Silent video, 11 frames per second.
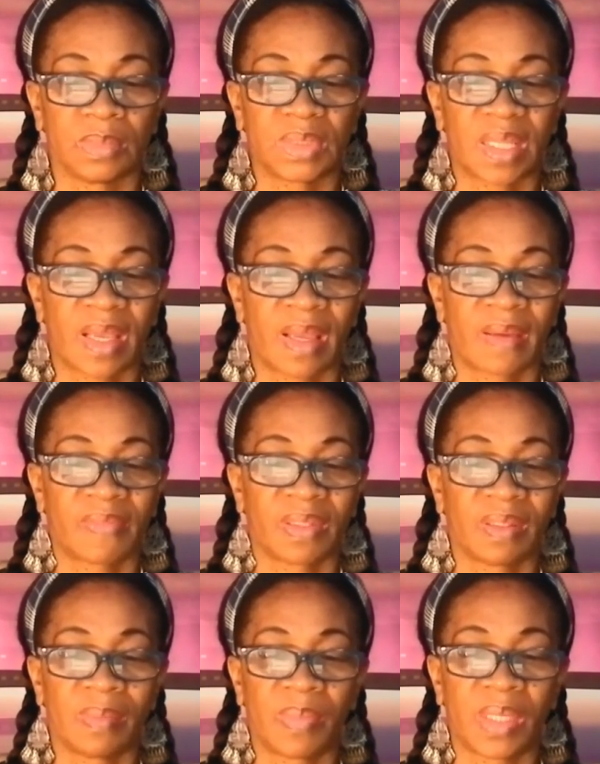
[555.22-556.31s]
dive a
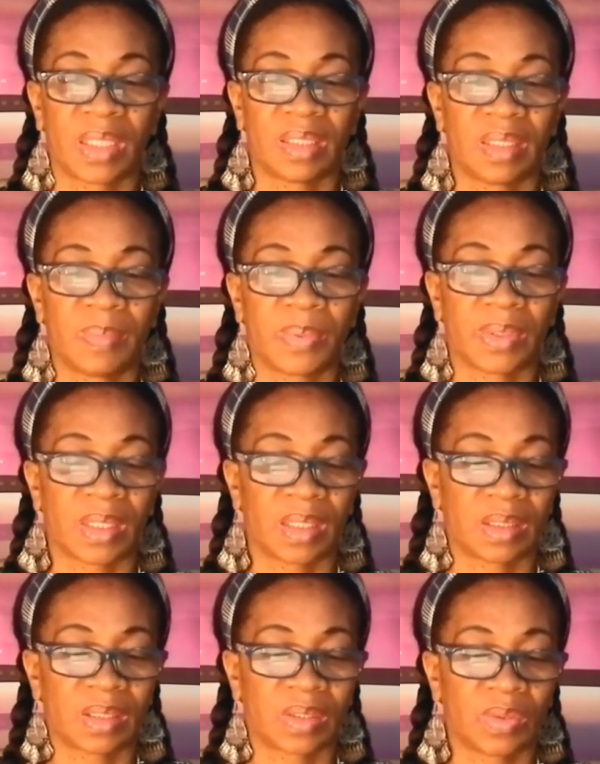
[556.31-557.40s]
little bit deeper
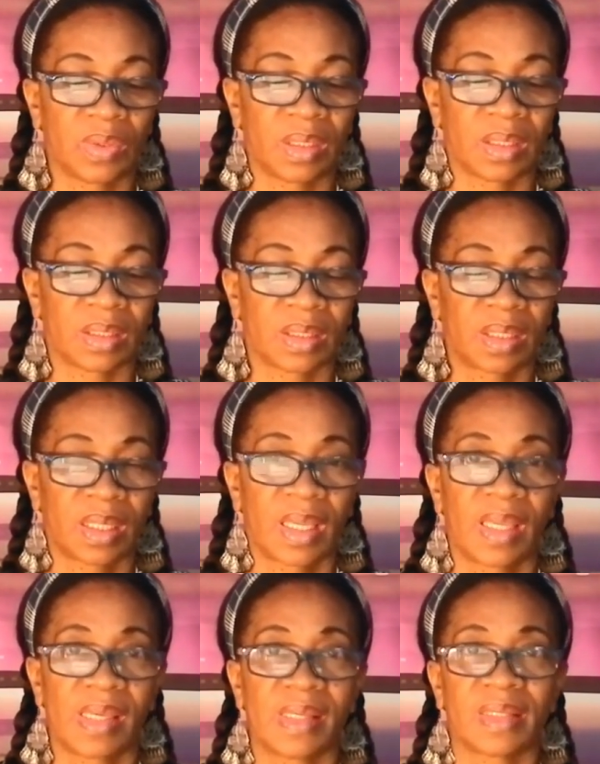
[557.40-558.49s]
into it
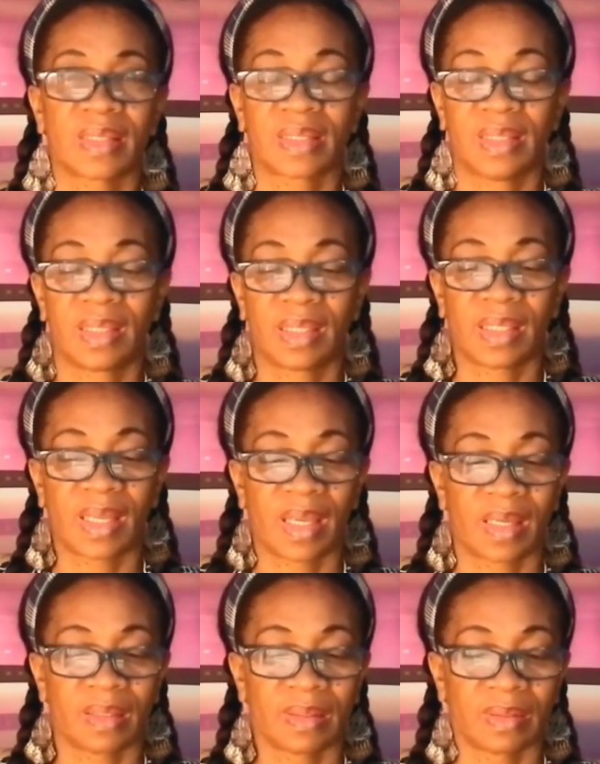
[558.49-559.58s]
and see can
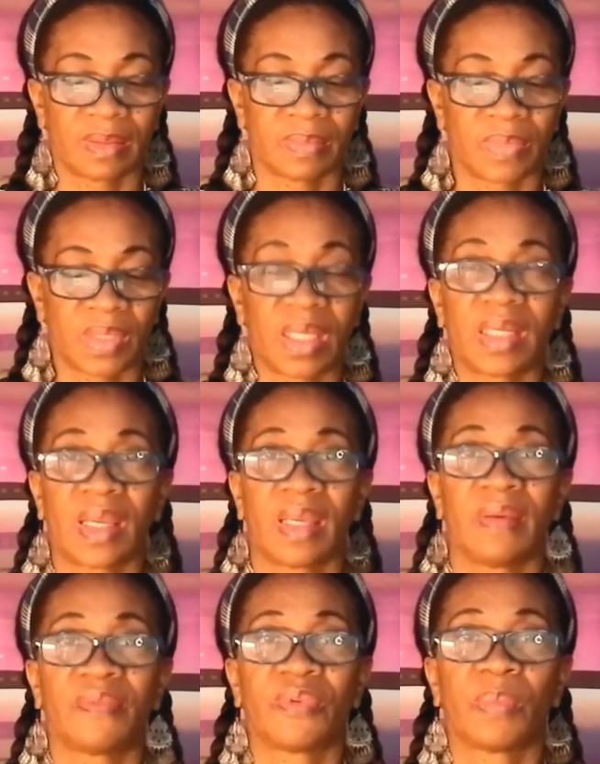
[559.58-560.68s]
I get that
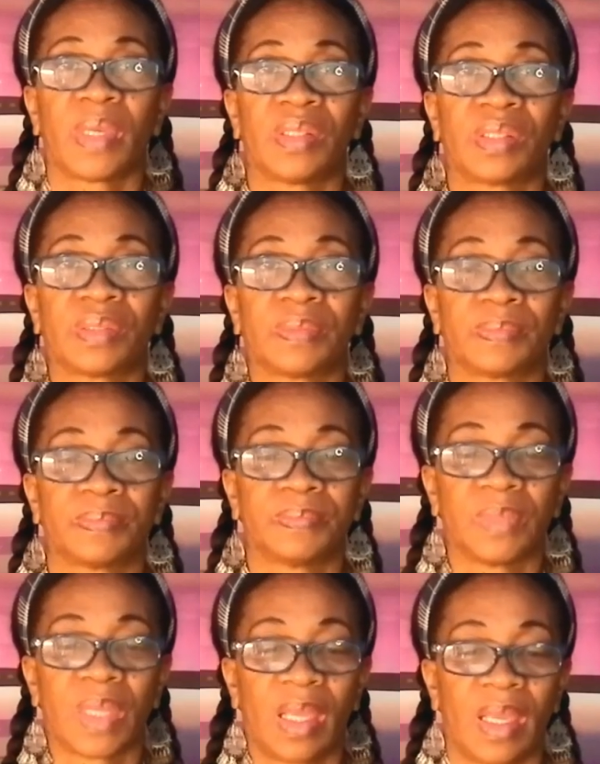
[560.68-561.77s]
information,
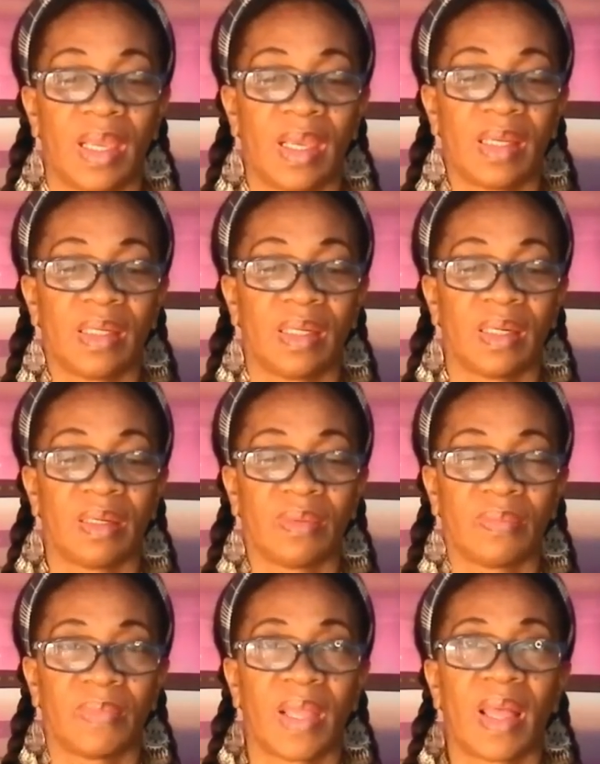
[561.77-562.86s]
and
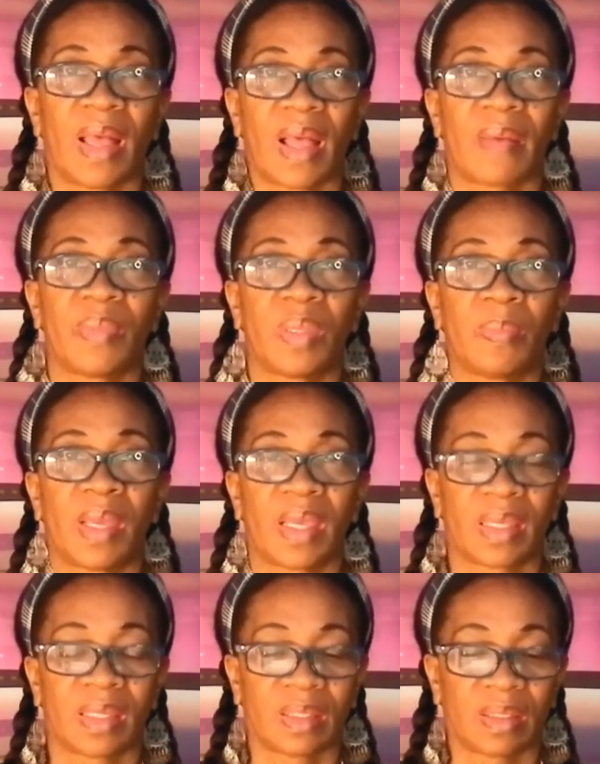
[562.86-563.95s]
I'll be
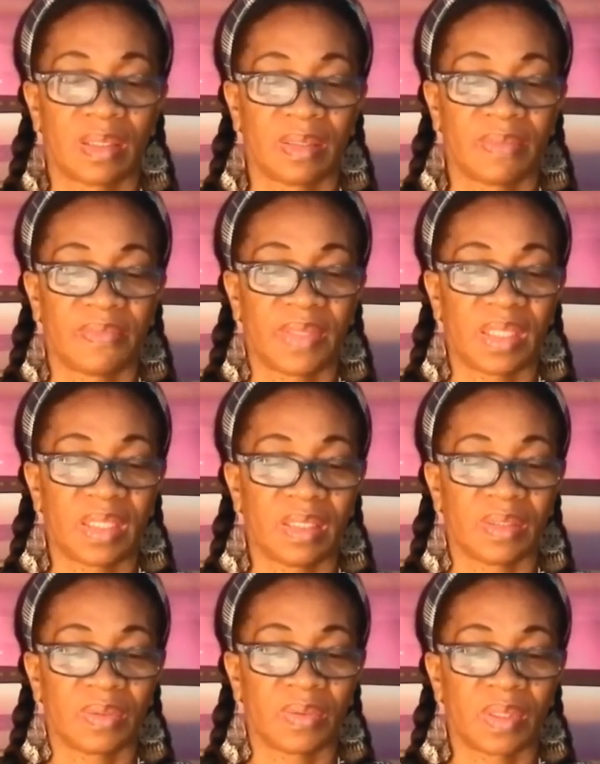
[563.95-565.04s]
back in another
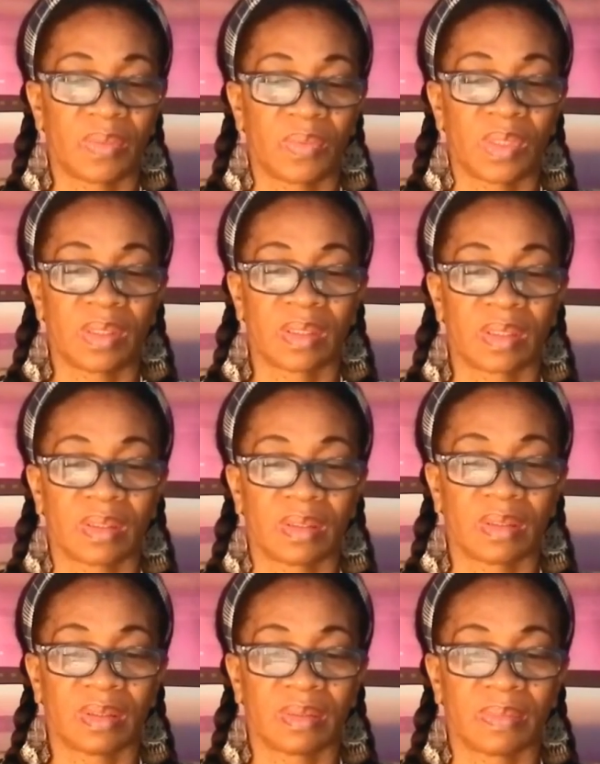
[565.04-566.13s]
video and we're
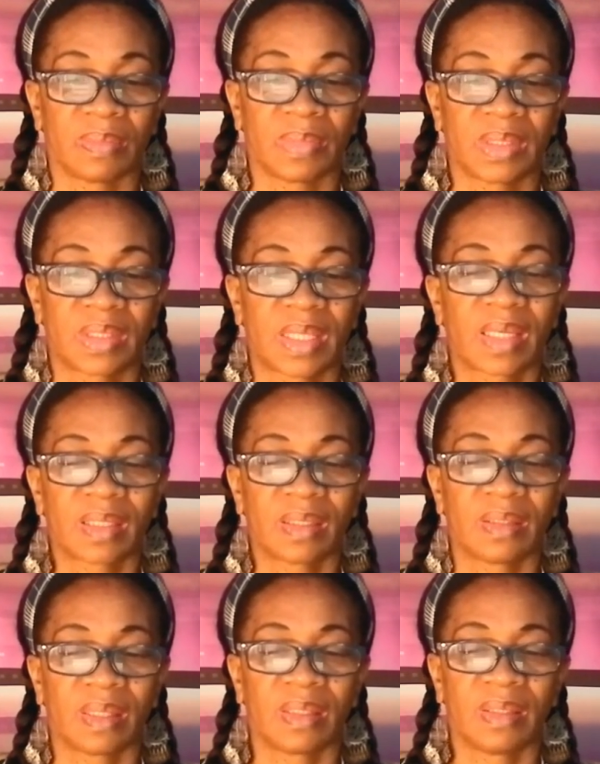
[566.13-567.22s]
gonna take a
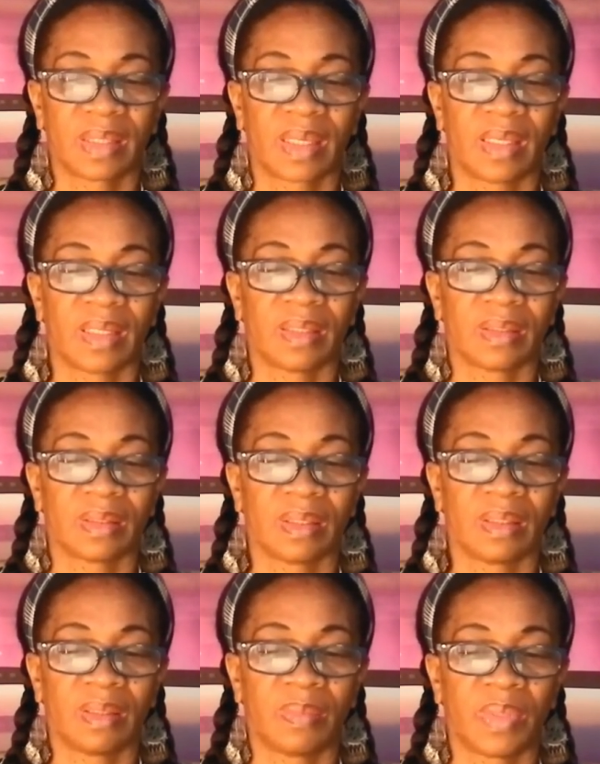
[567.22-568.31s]
look at it a
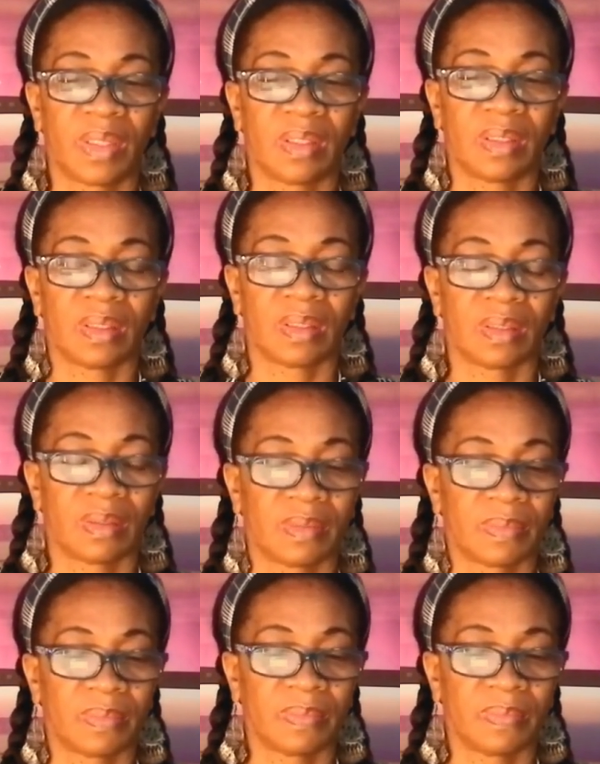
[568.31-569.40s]
little bit
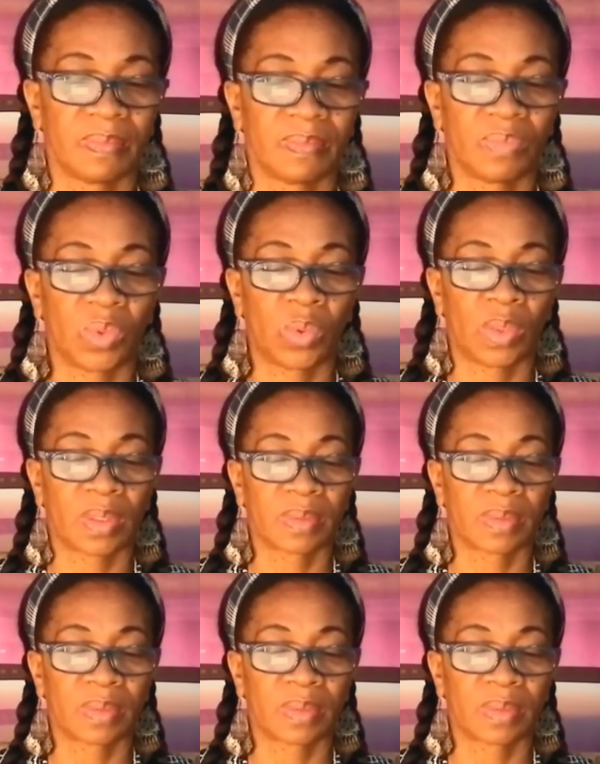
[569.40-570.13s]
more.